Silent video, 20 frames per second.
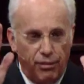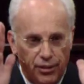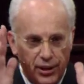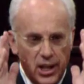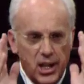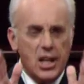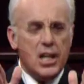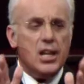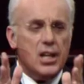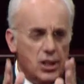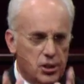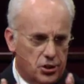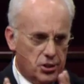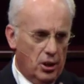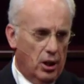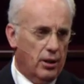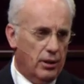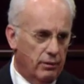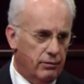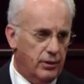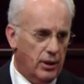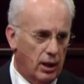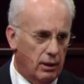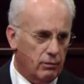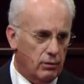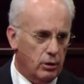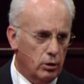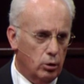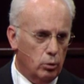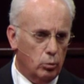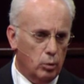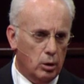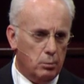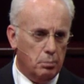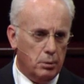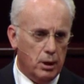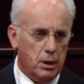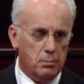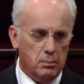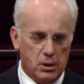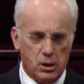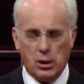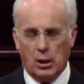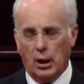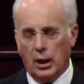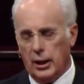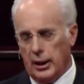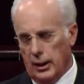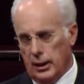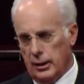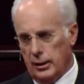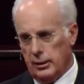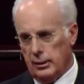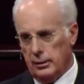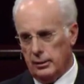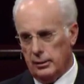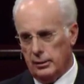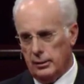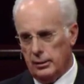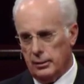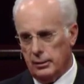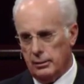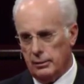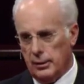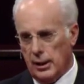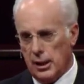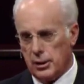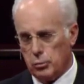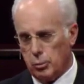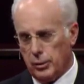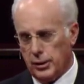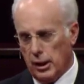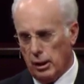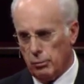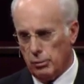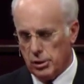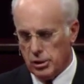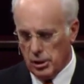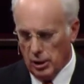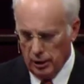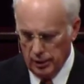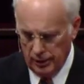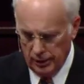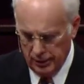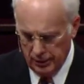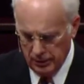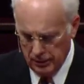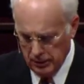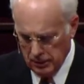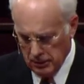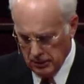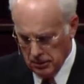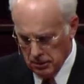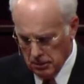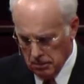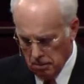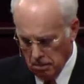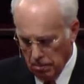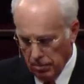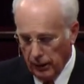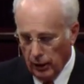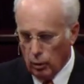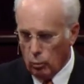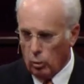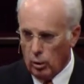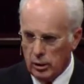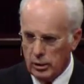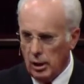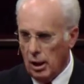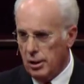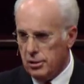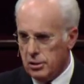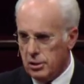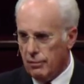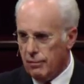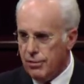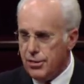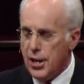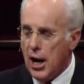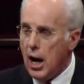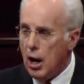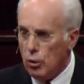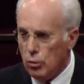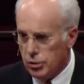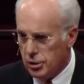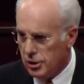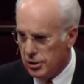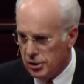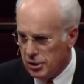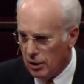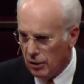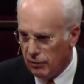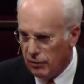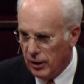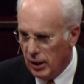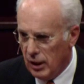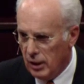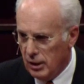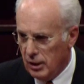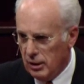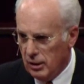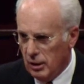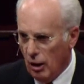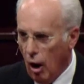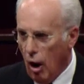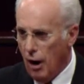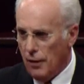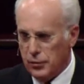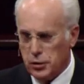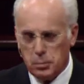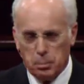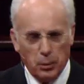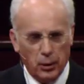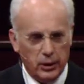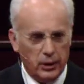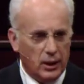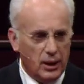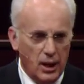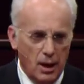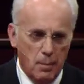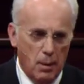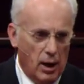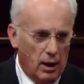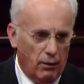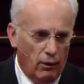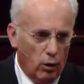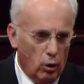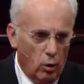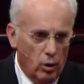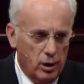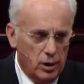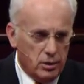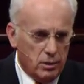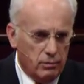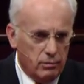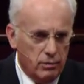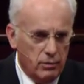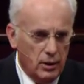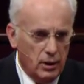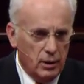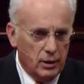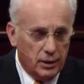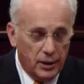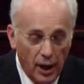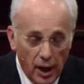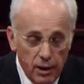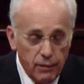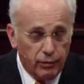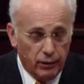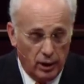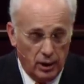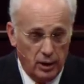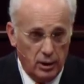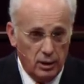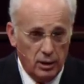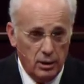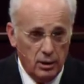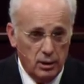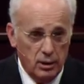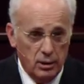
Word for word: the son of David who would be the Messiah. That's what they resented. There were tens of thousands of offspring that came out of the loins of David.